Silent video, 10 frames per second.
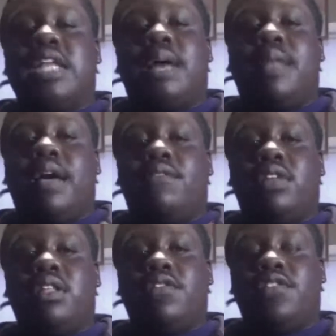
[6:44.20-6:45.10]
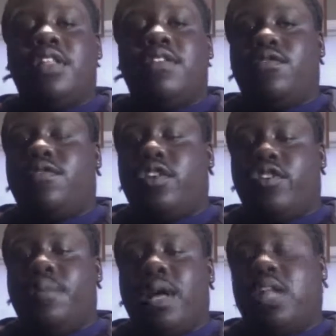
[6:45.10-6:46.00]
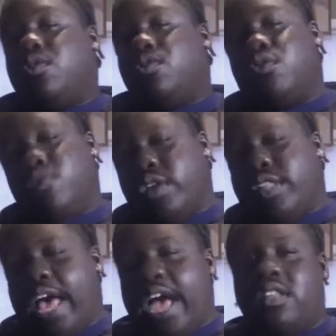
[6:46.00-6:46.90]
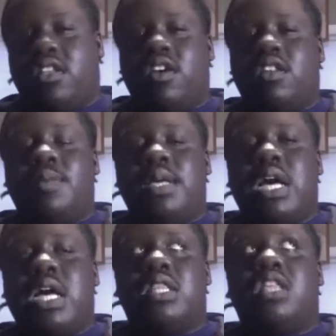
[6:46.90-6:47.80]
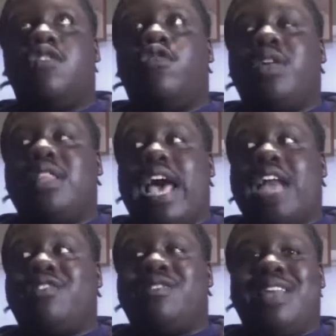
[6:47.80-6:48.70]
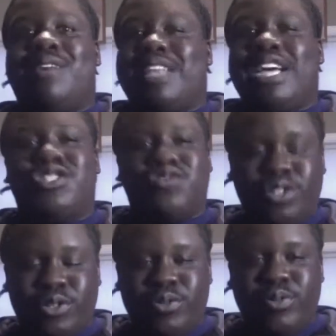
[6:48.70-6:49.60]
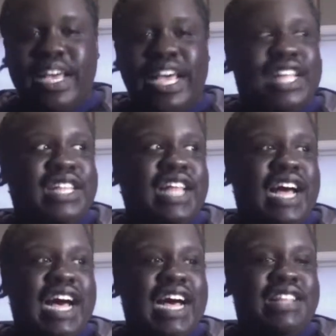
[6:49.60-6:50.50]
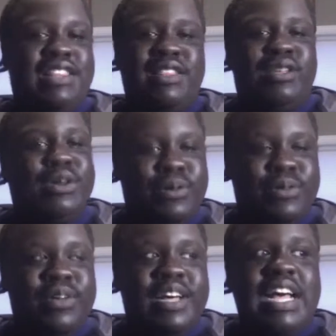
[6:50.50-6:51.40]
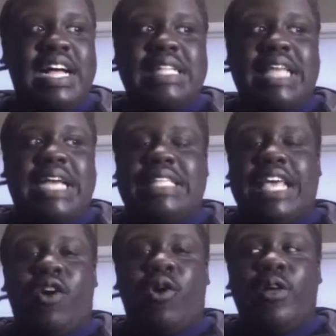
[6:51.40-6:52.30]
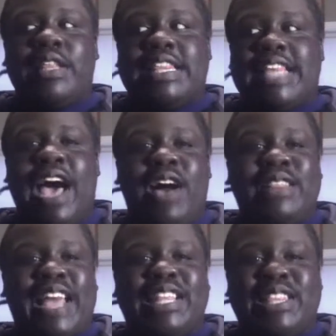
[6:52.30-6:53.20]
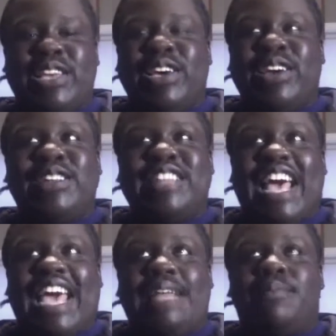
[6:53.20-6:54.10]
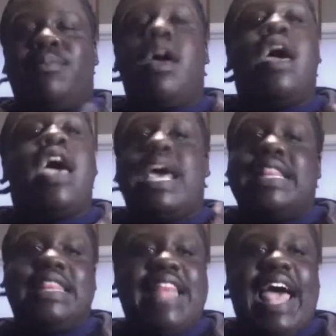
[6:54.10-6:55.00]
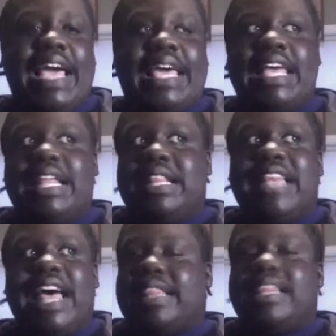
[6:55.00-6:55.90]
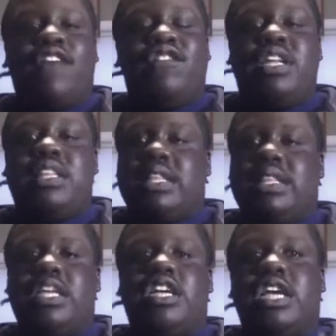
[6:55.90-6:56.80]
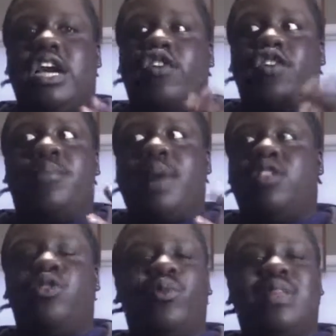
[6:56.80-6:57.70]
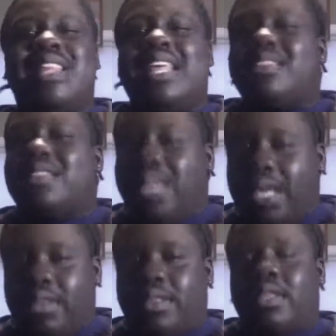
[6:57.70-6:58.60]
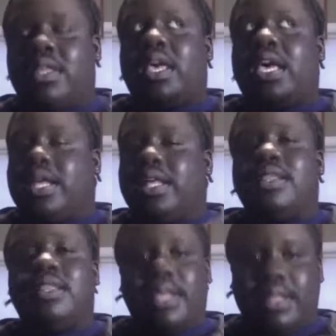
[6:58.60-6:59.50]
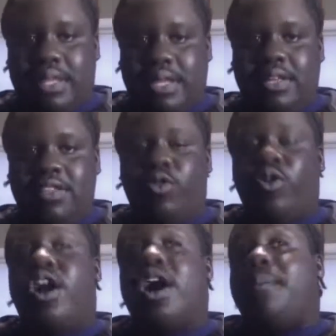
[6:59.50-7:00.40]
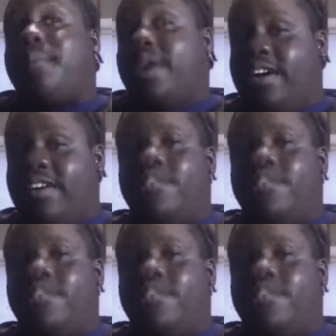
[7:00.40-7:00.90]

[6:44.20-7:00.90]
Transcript: I'm not really feeling Grandpa Lou's voice actor is because his voice actor sounds like Drew and Stu. Like they all sound like they're like, and that's not realistic. Grandpa Lou is at least in his 60s or above,